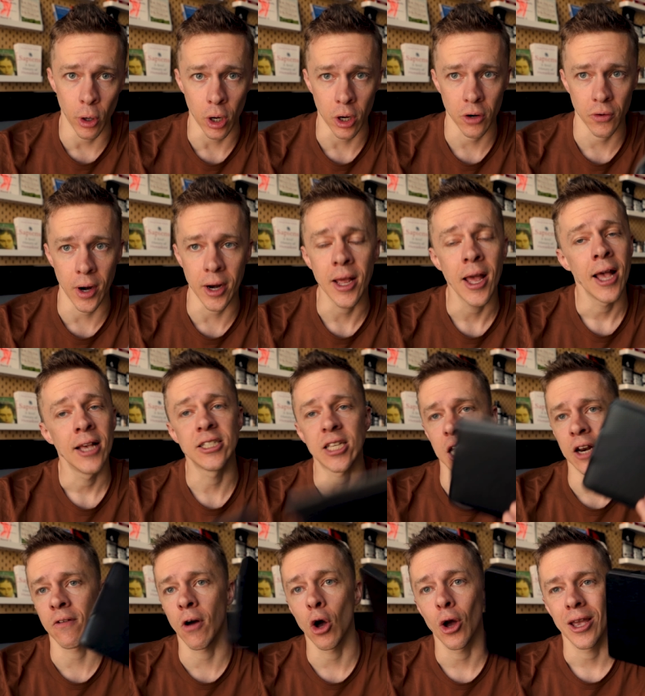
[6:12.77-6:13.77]
book, right?
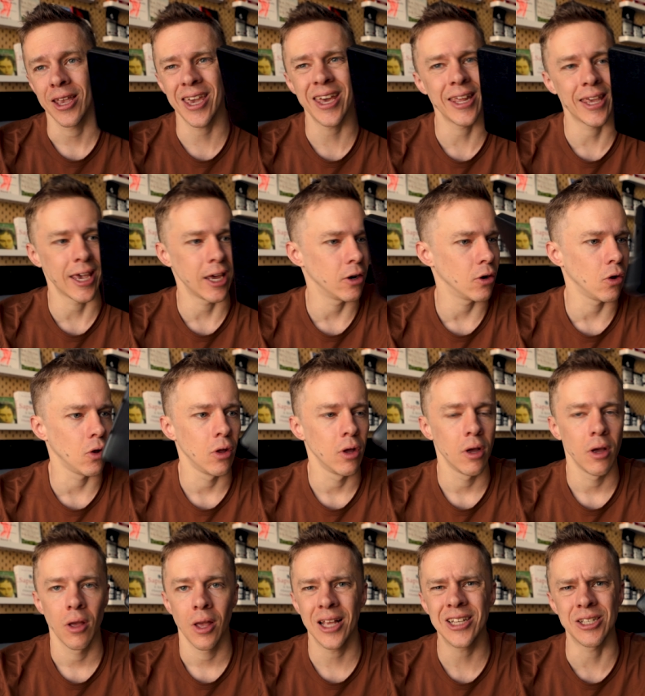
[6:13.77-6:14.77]
Second of all, get a Kindle.
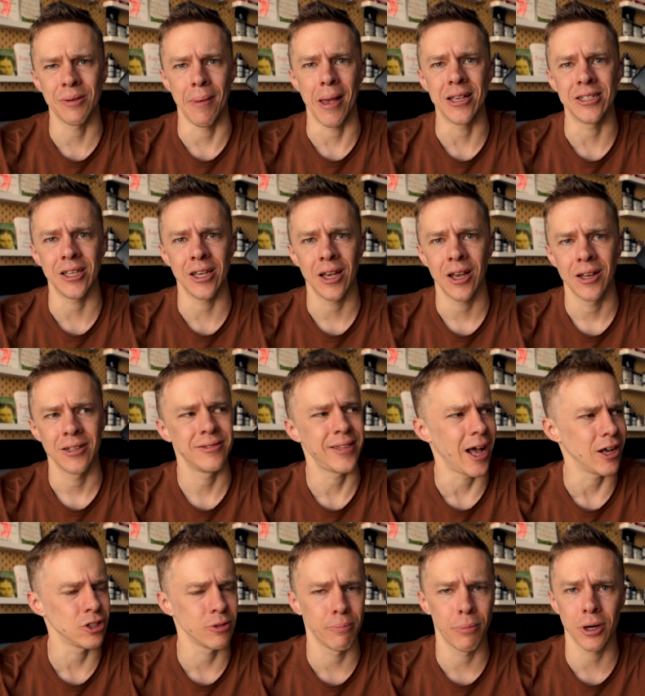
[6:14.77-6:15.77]
It's amazing.
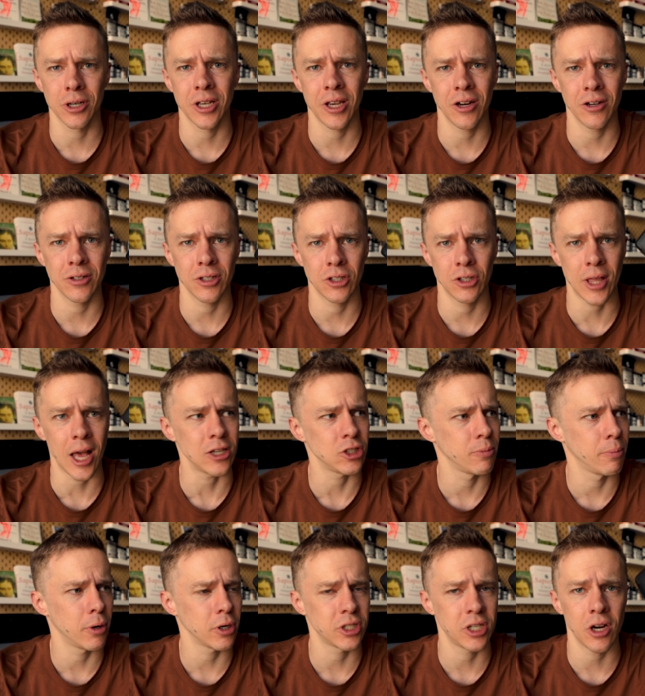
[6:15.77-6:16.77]
Thousand book here,
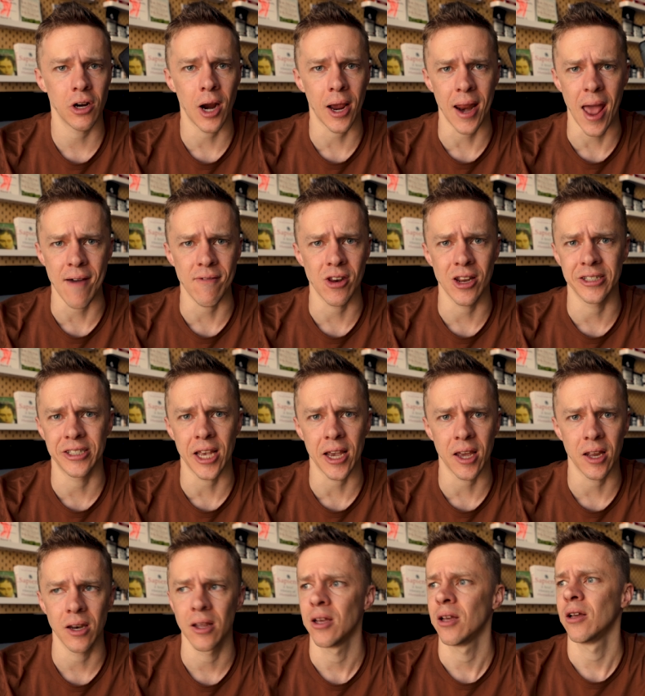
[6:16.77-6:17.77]
thousand books here. I can have it in a
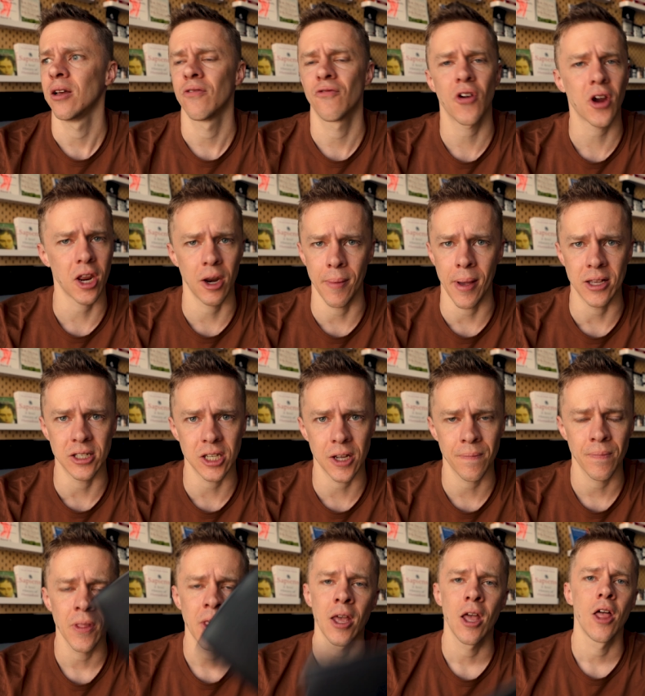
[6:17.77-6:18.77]
second. Freaking
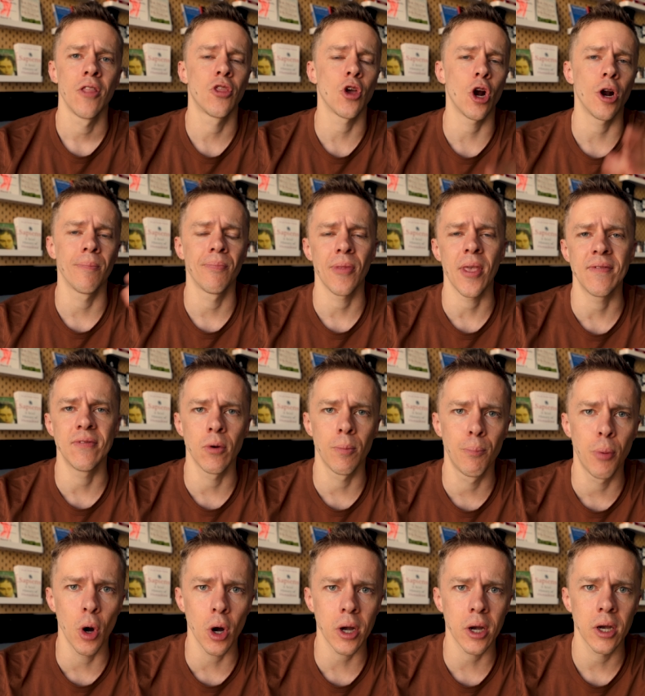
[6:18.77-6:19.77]
amazing. Third, if a
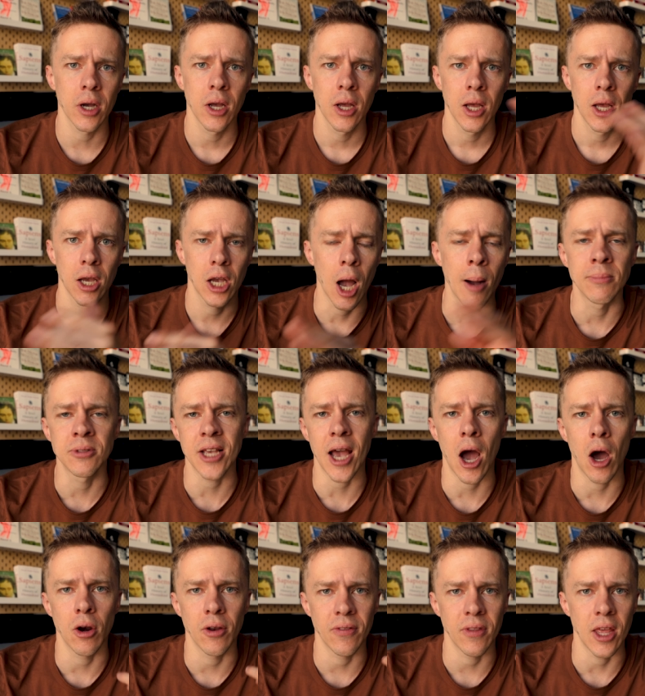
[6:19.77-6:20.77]
book comes
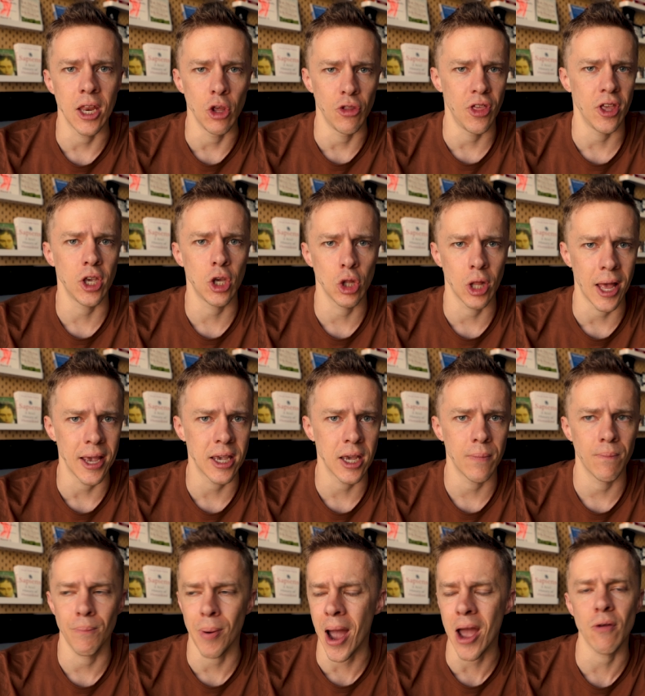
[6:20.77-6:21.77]
out and you think you like
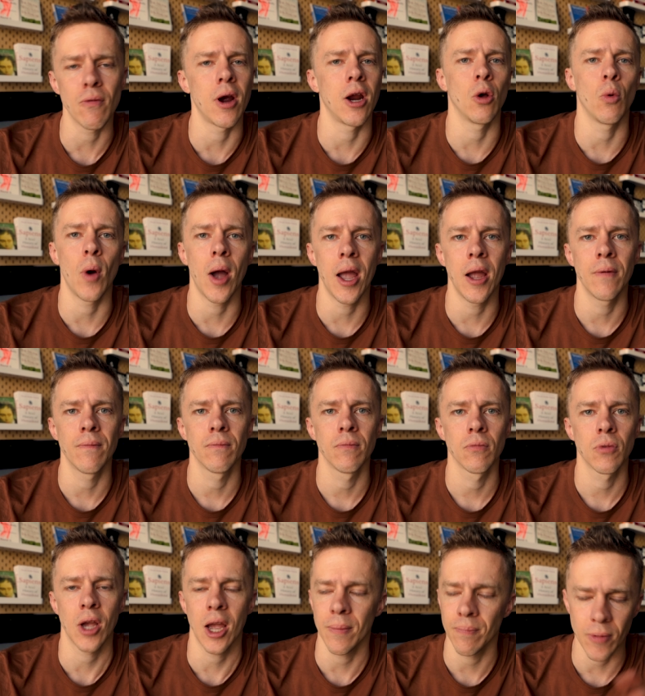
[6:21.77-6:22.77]
it, buy it right away.
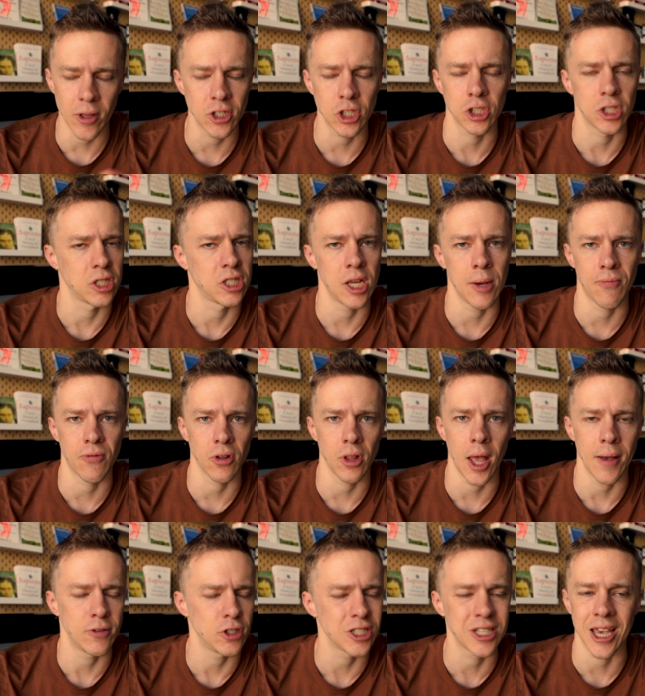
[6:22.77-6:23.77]
Okay, that's just a tip for
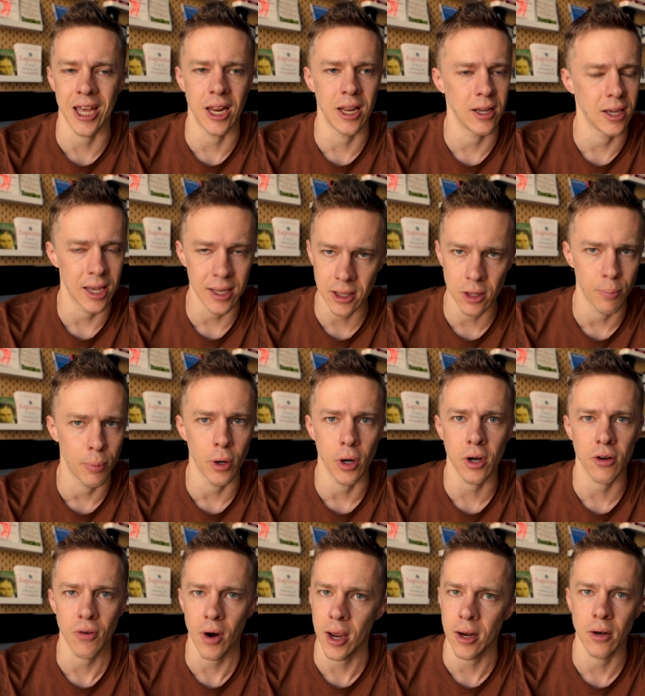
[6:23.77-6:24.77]
life. Just get it, get the
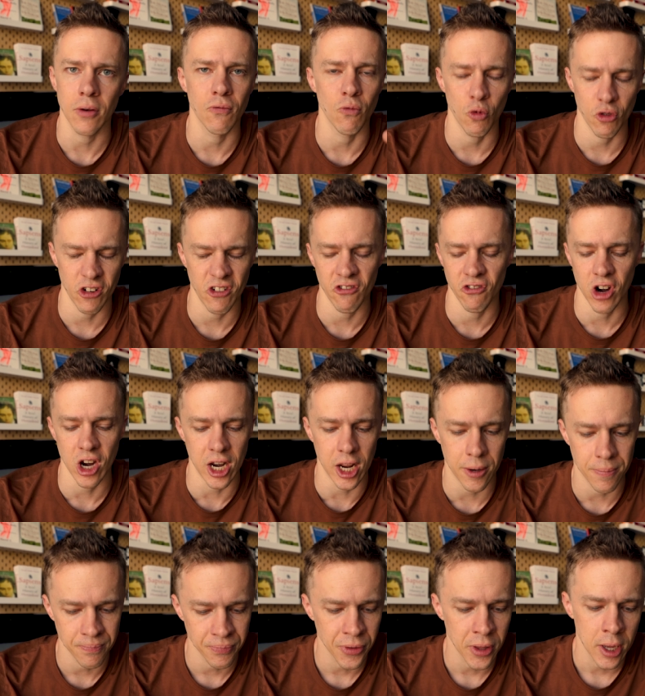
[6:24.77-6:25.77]
book, right? Re- read
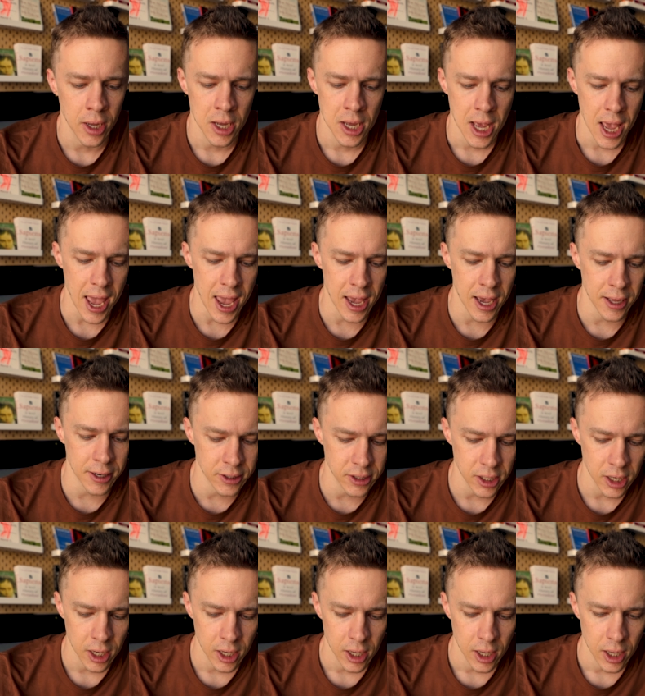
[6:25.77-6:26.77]
it, and